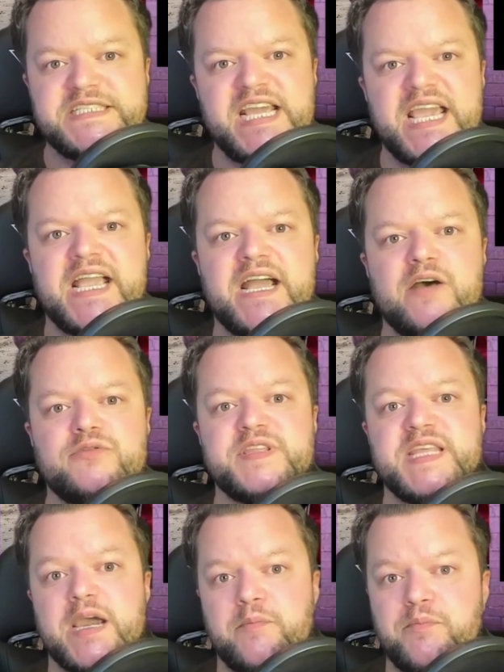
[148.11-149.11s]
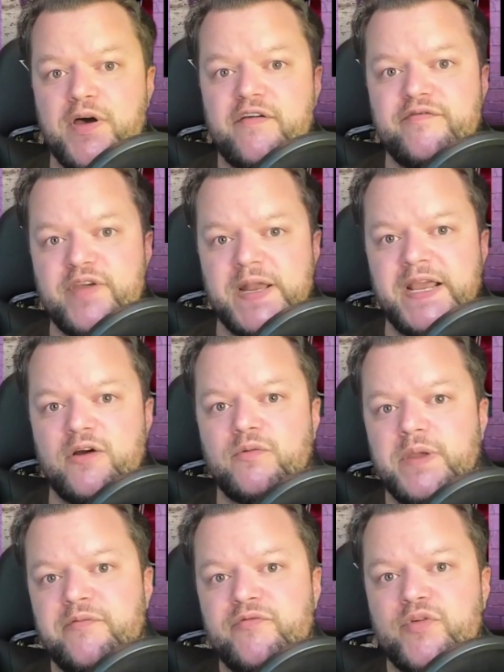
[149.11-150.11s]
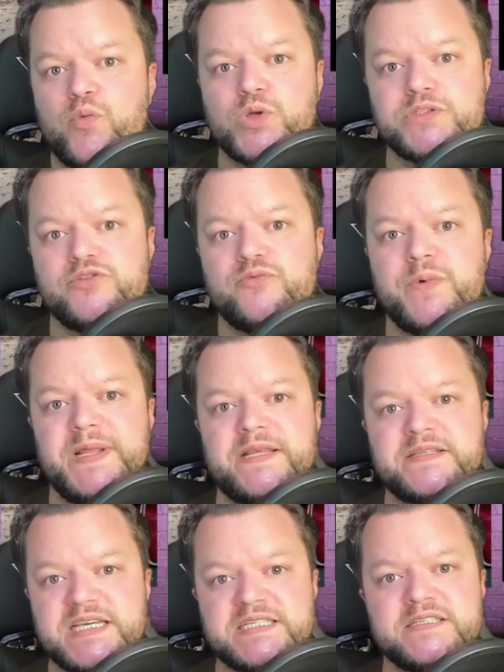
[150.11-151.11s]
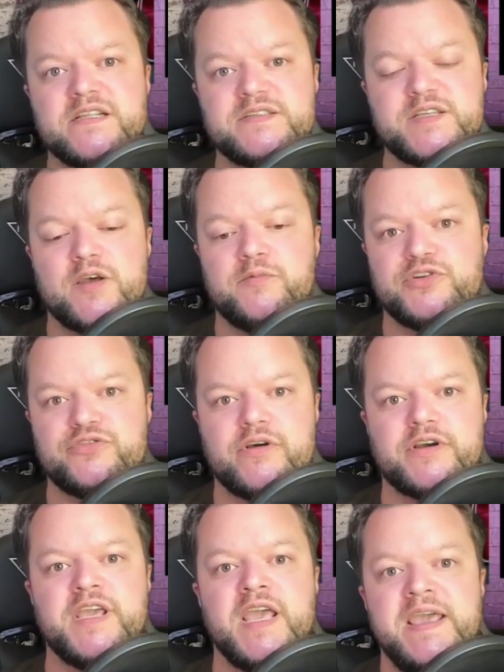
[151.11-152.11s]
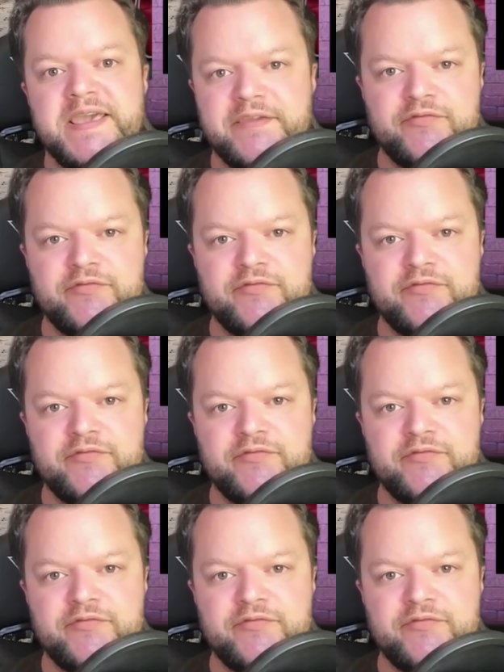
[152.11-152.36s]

Check out the above video if you want to win a Tesla Cybertruck.